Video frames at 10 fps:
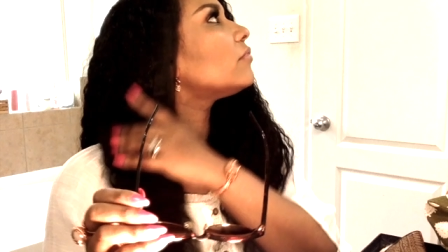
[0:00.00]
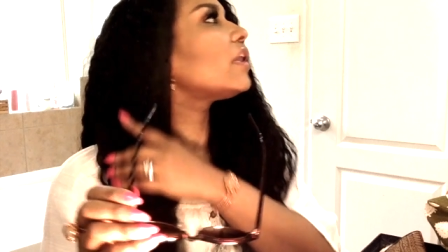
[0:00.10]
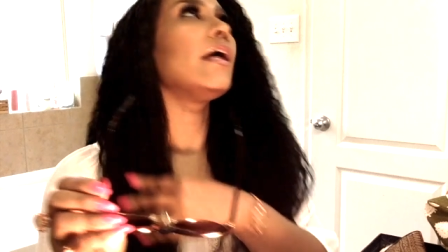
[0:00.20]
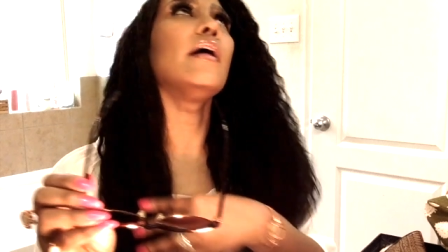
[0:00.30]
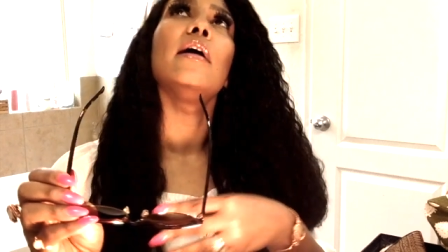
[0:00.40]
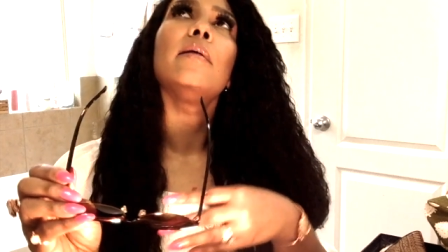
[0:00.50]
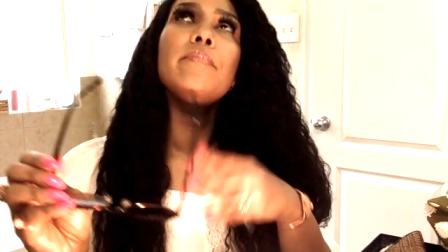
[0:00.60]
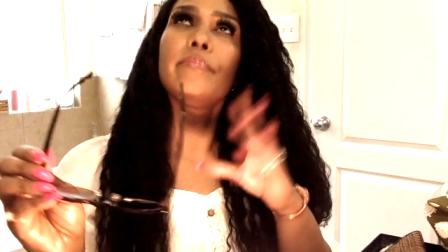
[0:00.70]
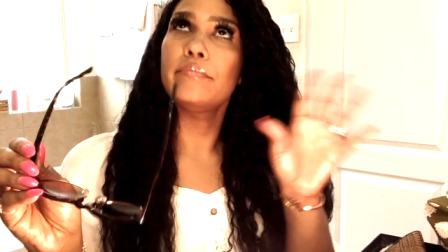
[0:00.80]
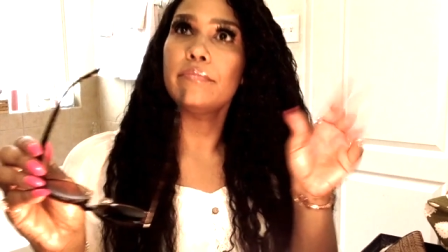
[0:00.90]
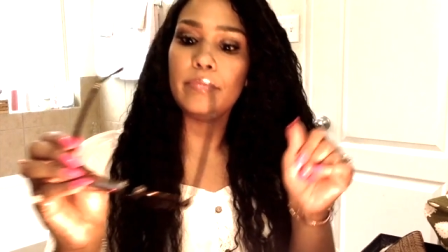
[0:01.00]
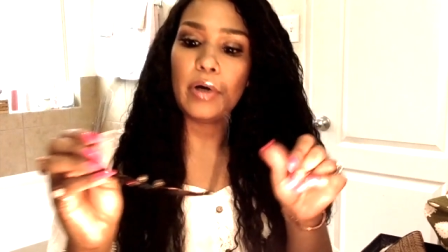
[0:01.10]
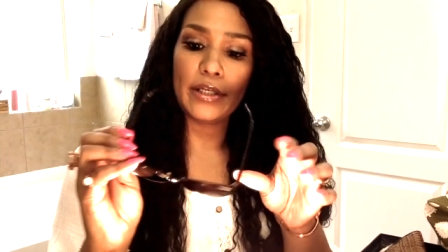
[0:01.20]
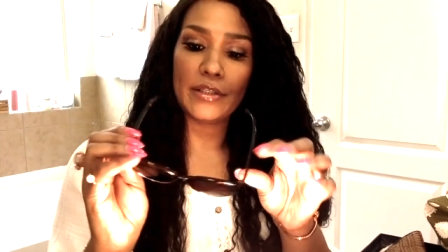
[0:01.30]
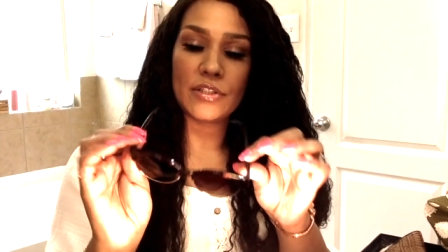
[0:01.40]
um,
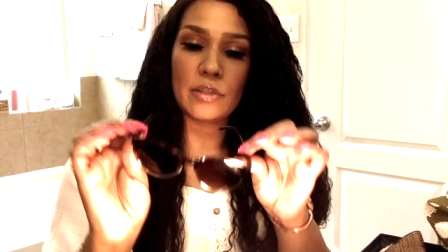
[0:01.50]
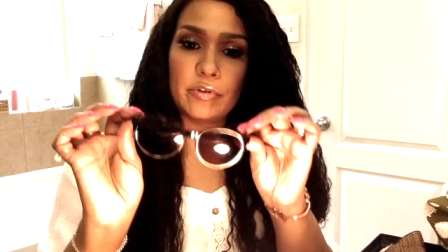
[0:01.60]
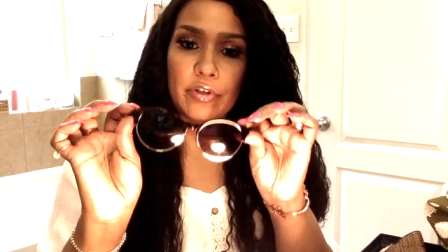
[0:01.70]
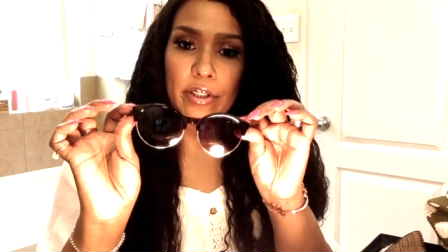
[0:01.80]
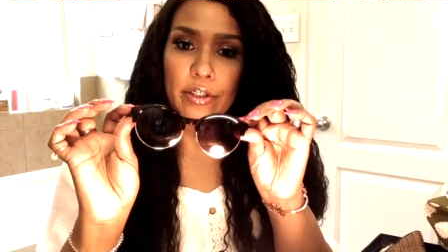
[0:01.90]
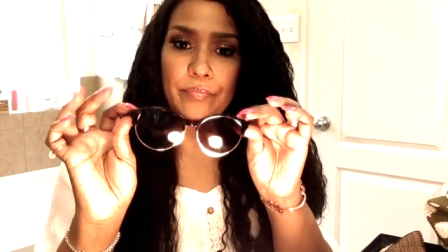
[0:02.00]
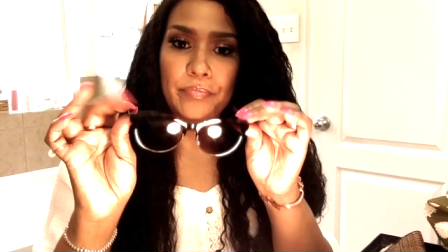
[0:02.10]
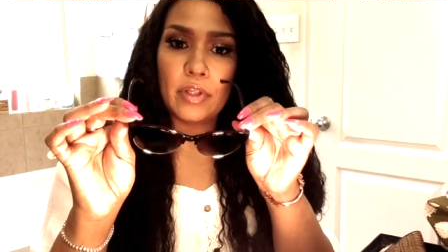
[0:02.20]
probably in the summertime.